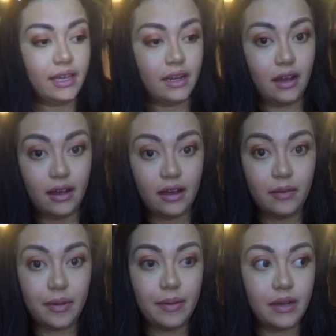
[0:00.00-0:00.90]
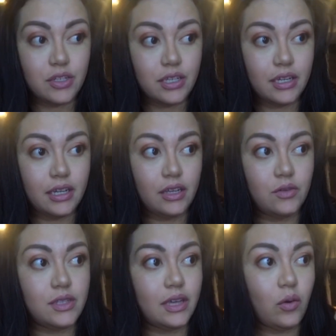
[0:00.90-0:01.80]
it up, I'm actually going to
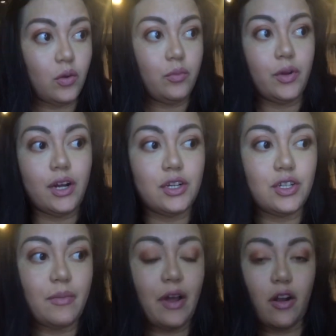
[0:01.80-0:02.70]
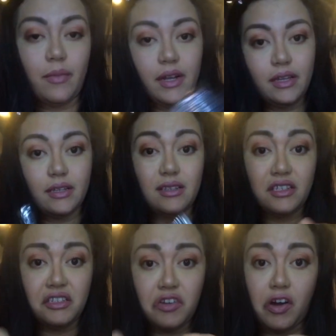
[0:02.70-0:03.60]
use the old brush on my art bun because
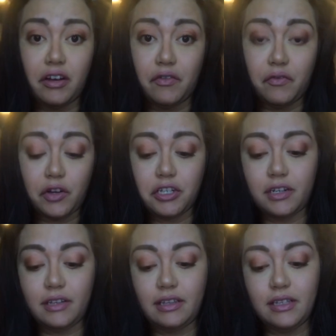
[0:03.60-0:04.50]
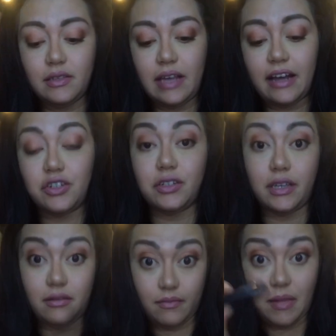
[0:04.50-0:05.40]
this is gone, unfortunately. This
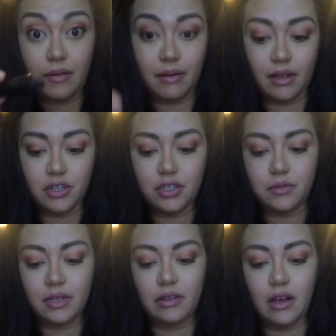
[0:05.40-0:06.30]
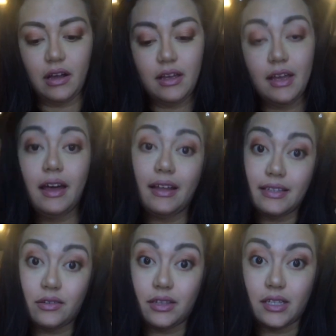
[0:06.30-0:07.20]
actually made my lashes really long
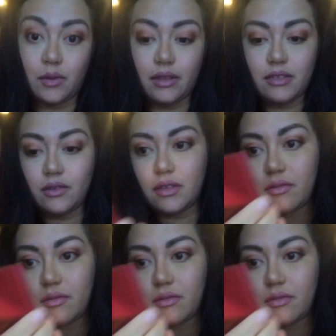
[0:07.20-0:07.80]
until this one. So this